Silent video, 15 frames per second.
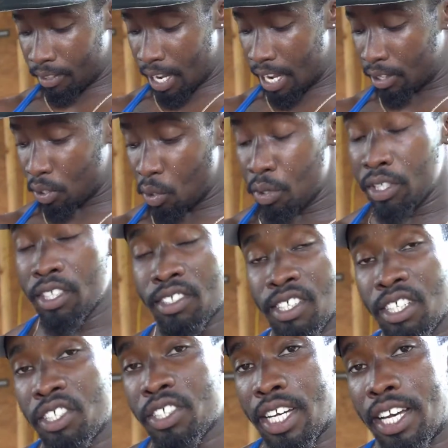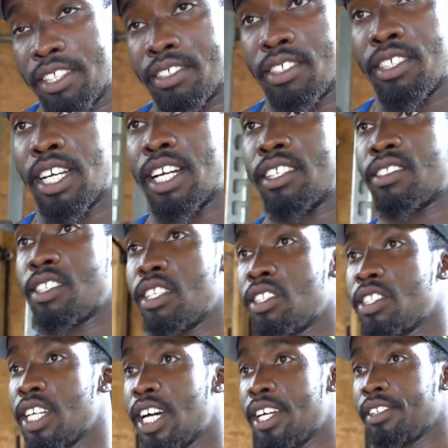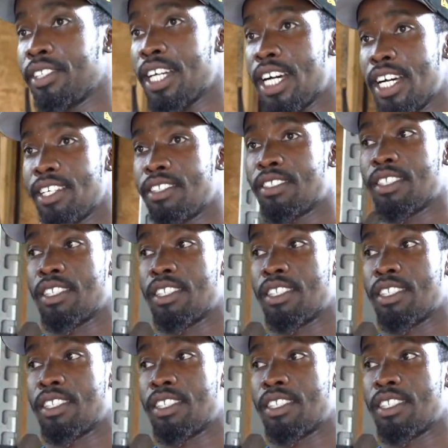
I throw in the slingshots. Now the slingshot, guys,